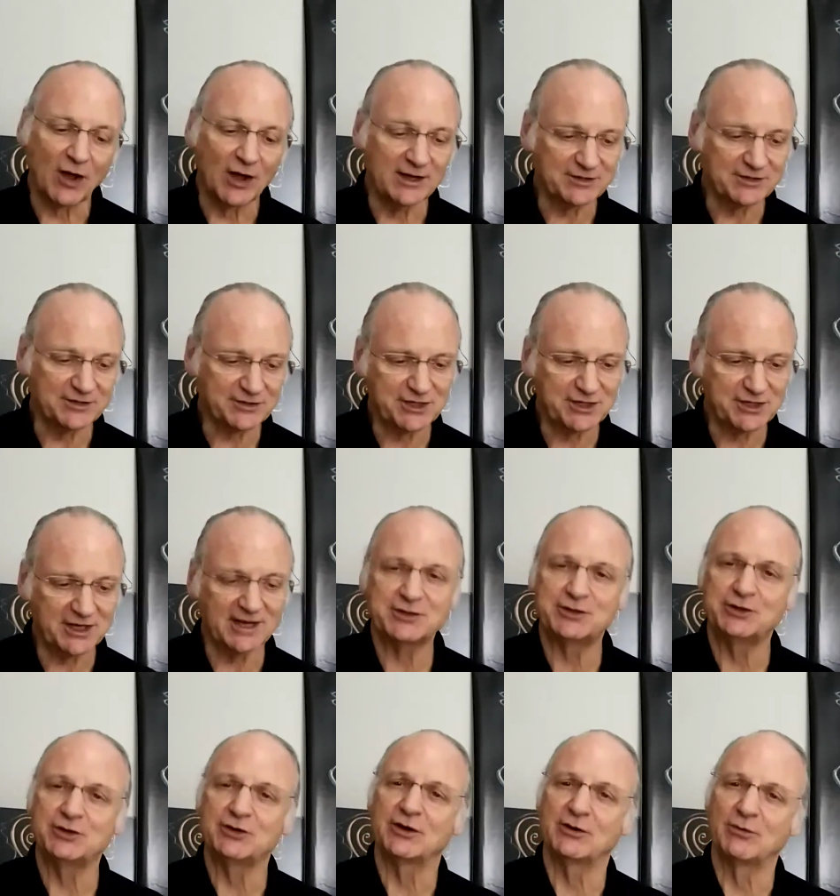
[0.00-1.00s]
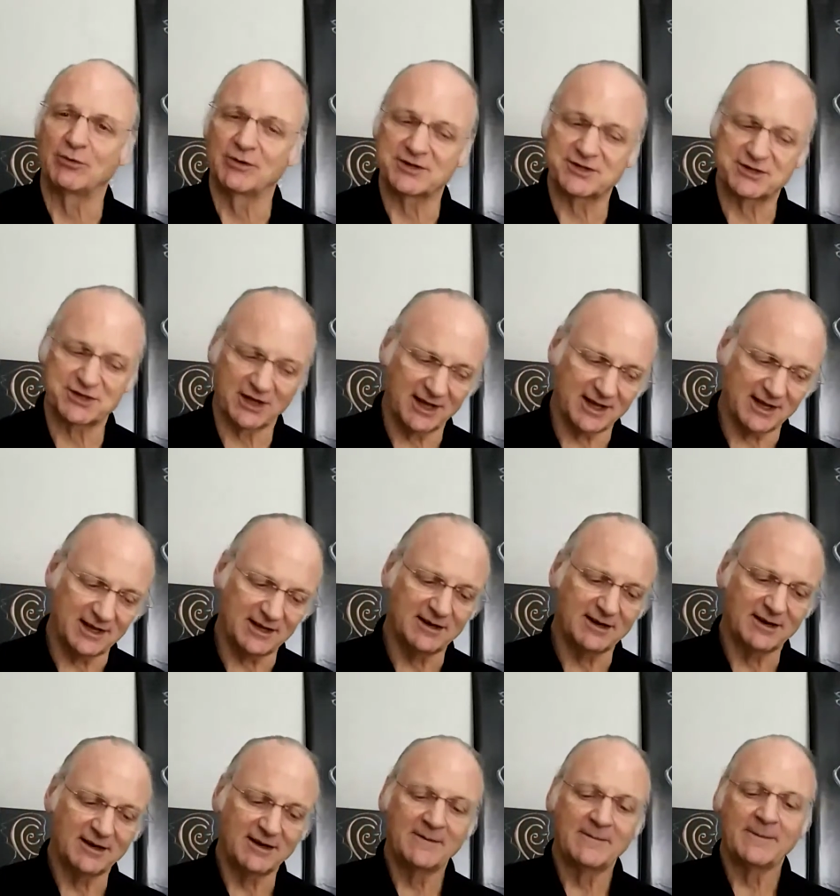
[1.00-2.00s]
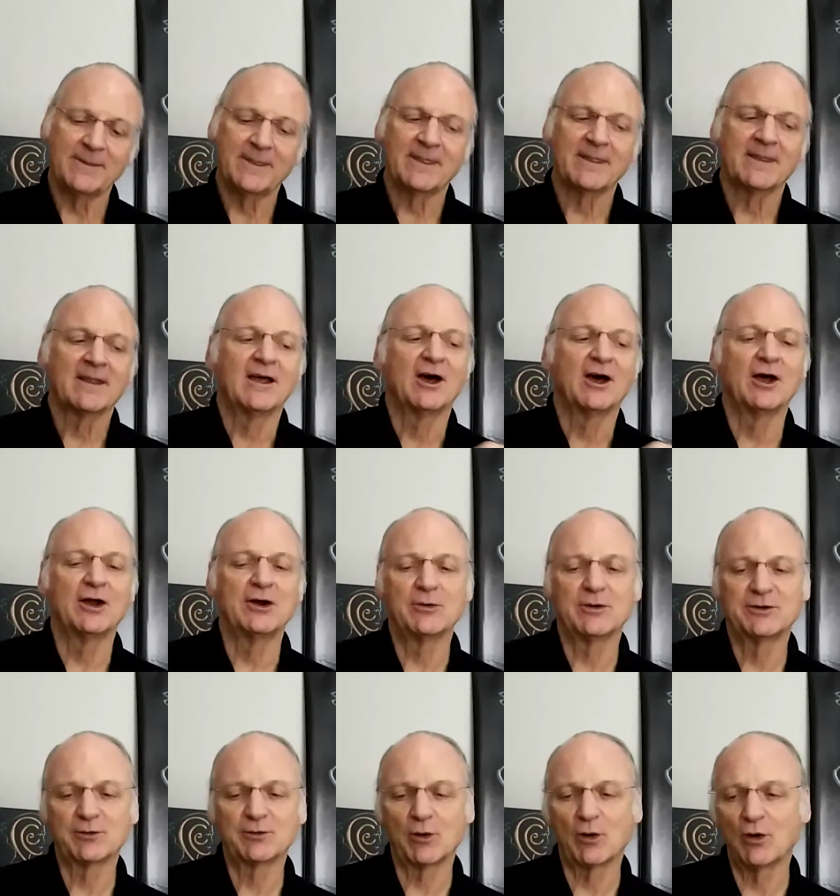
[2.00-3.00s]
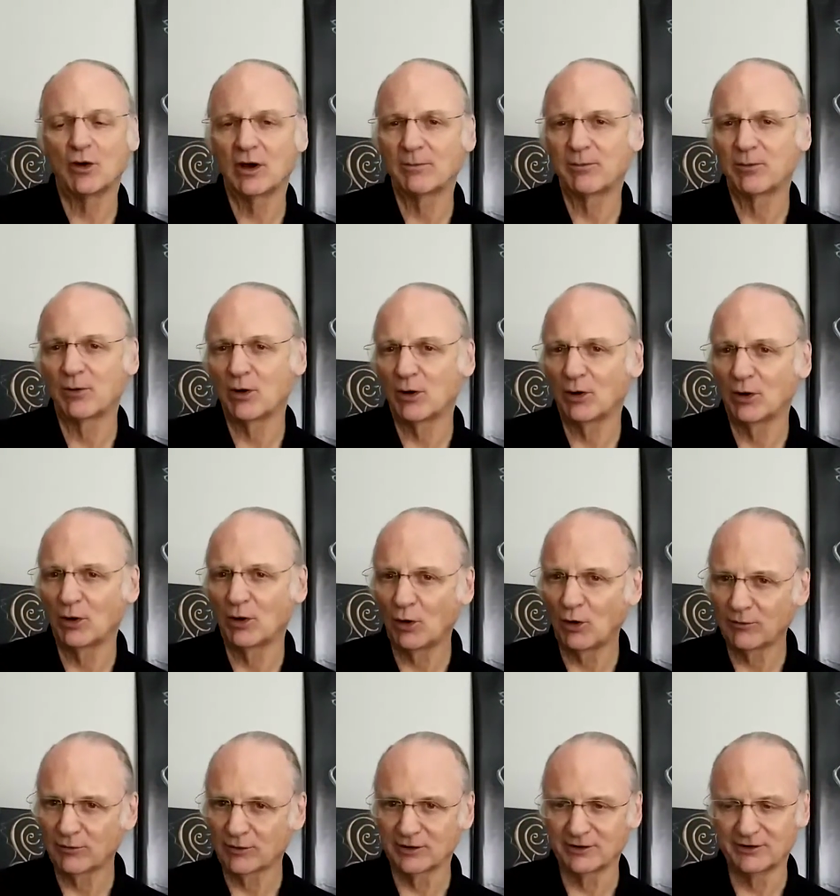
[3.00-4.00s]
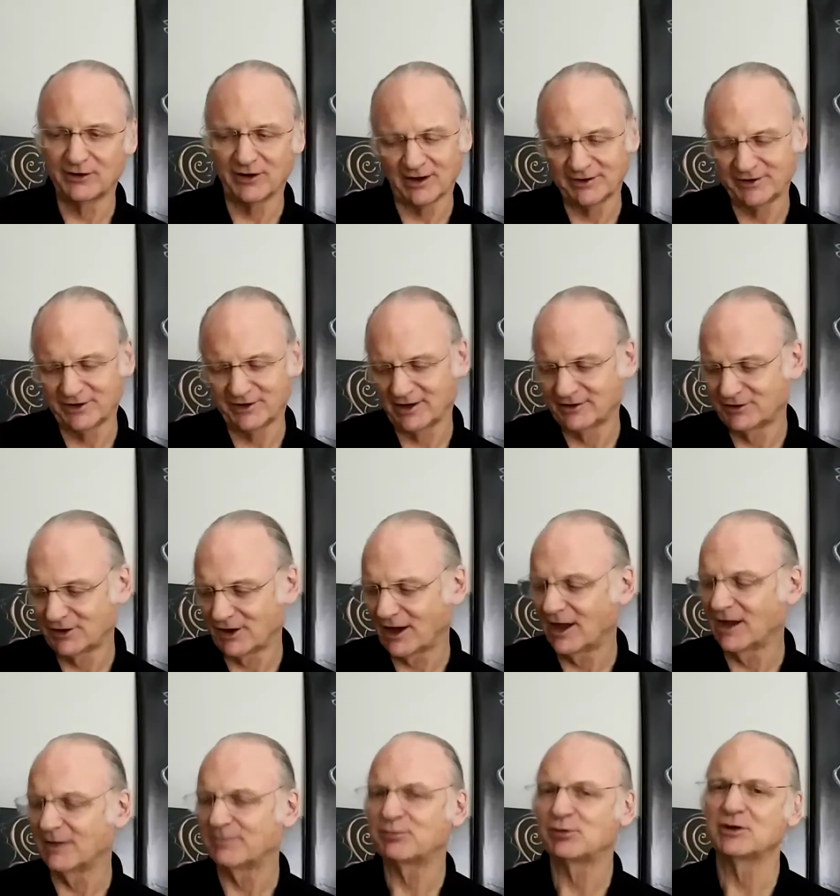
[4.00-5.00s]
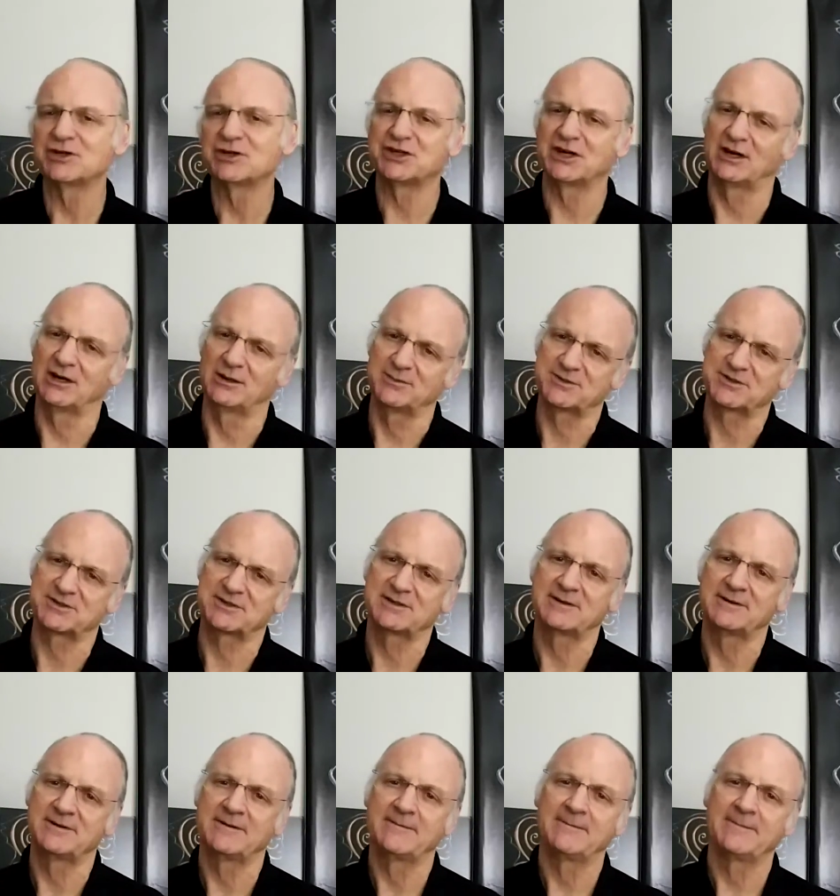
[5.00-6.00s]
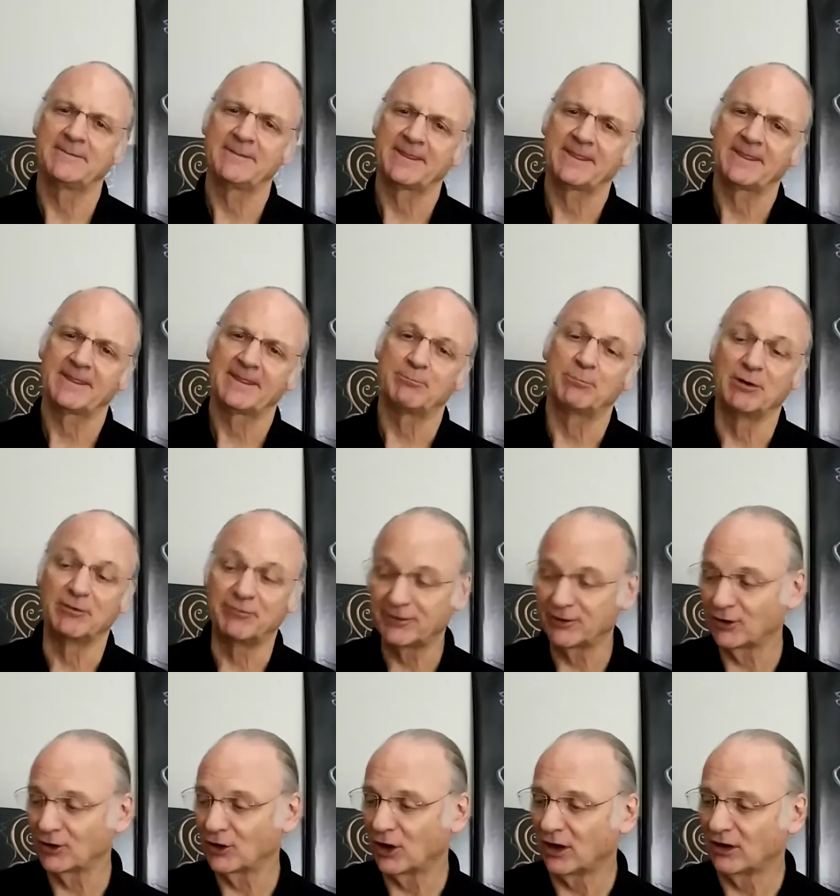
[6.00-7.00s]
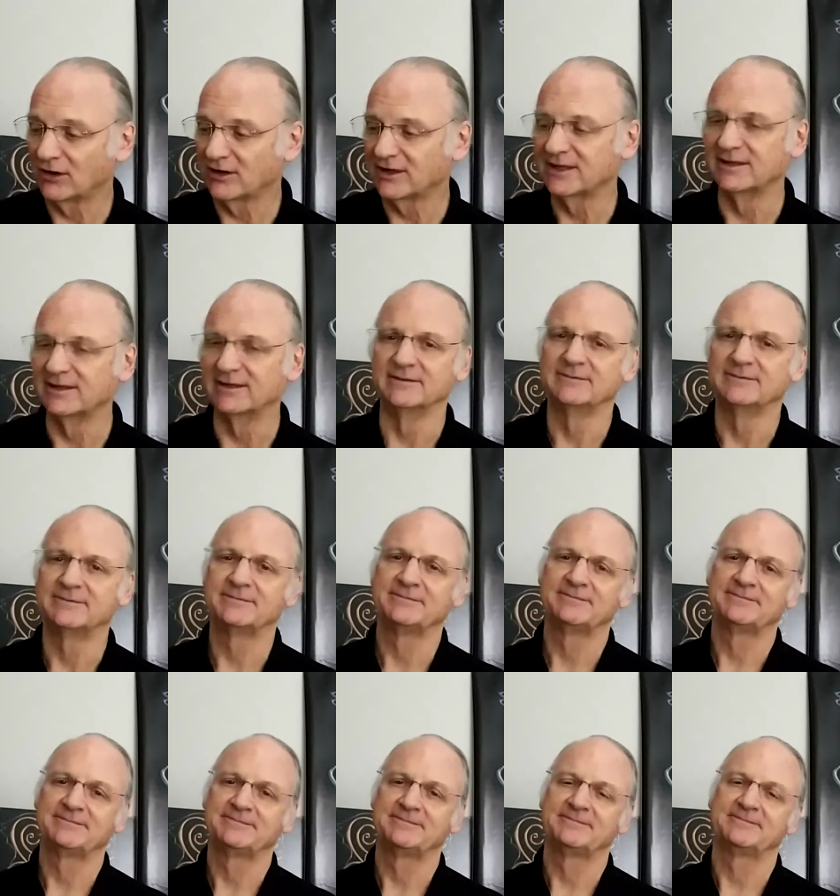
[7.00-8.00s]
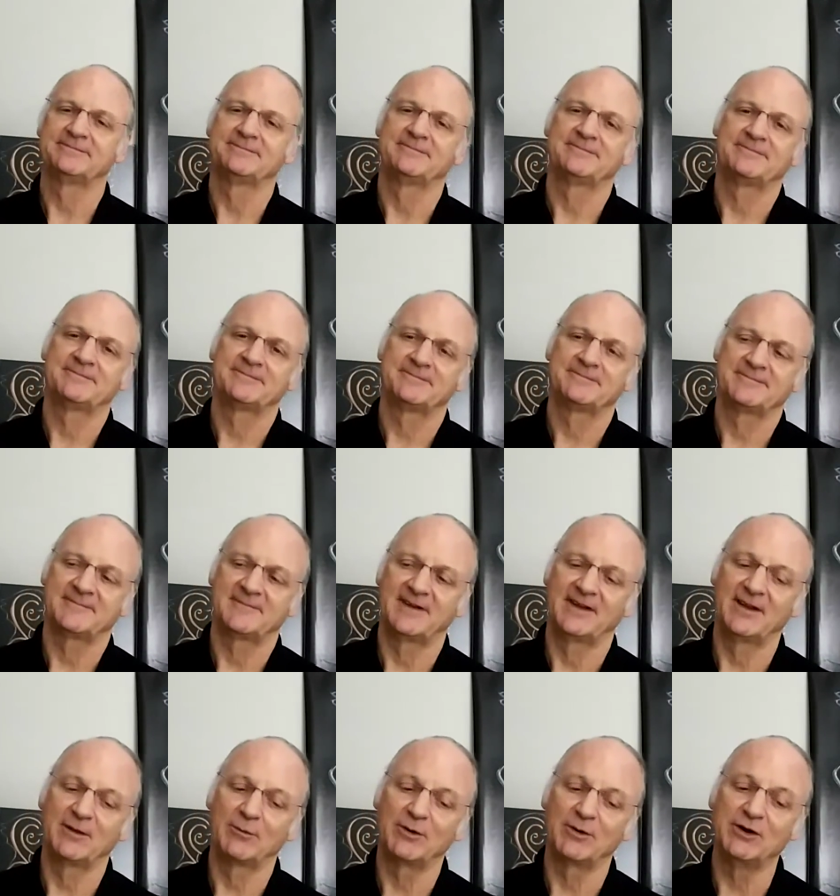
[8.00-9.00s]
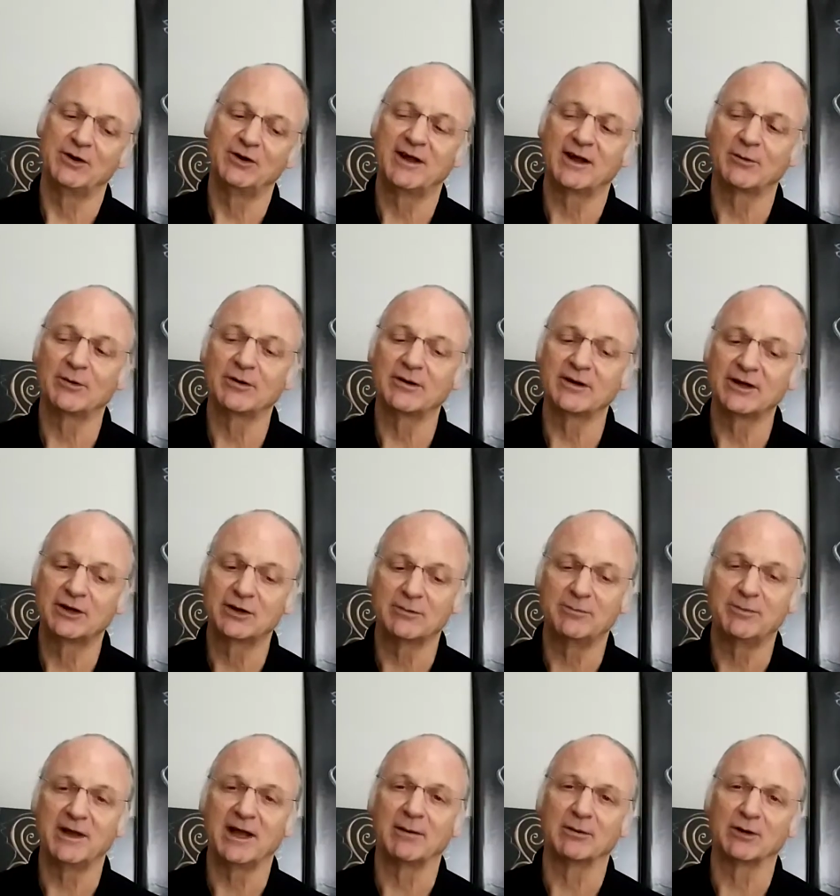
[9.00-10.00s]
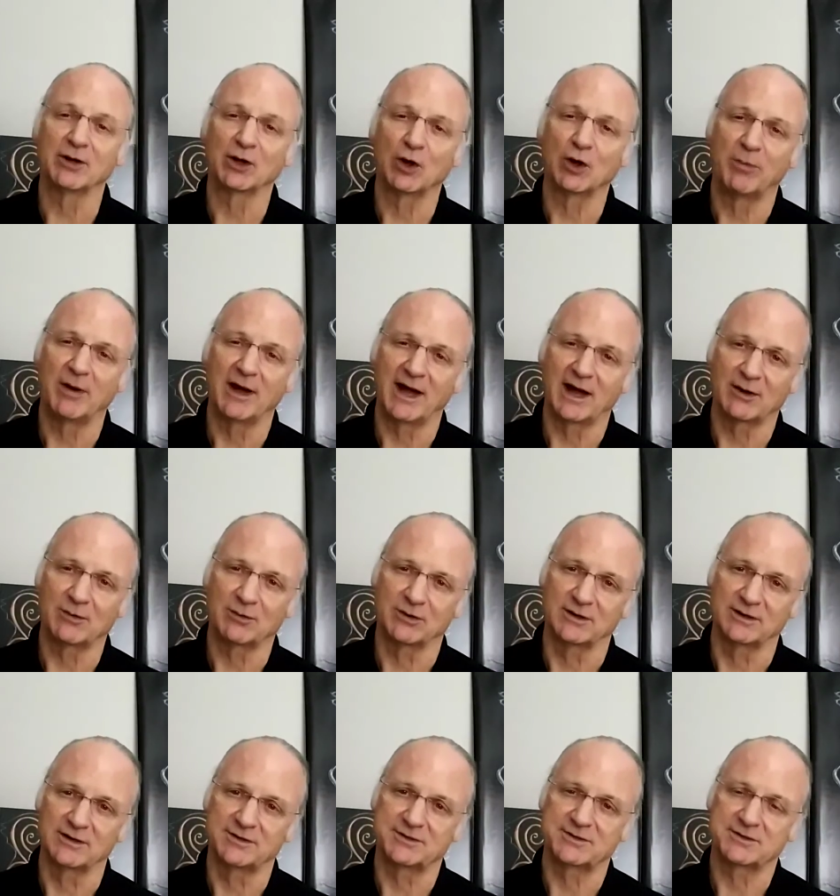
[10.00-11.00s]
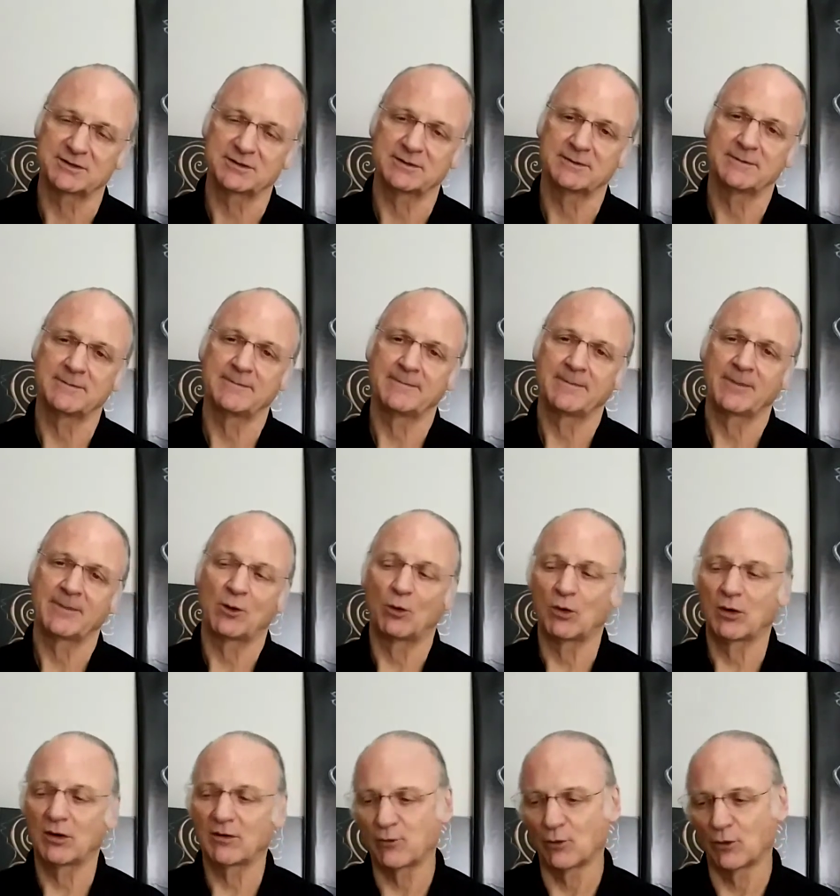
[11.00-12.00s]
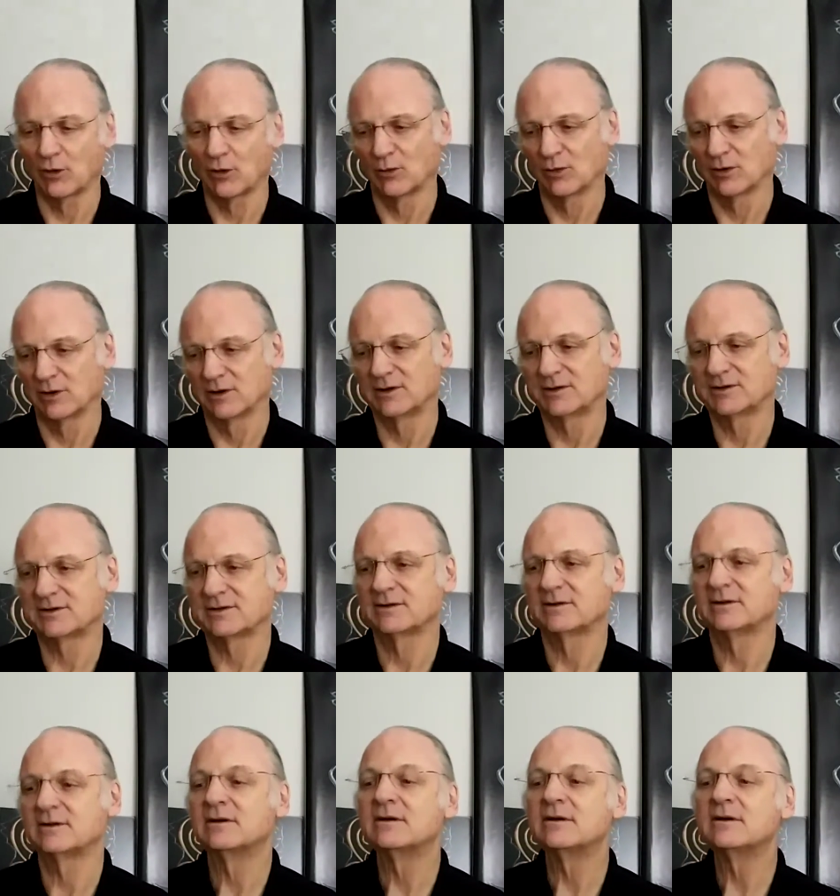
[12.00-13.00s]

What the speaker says: I suggest you could recite hundreds roll up, roll over, push-ups. But fill it all in. And then when you get really good, be able to go backwards or forwards.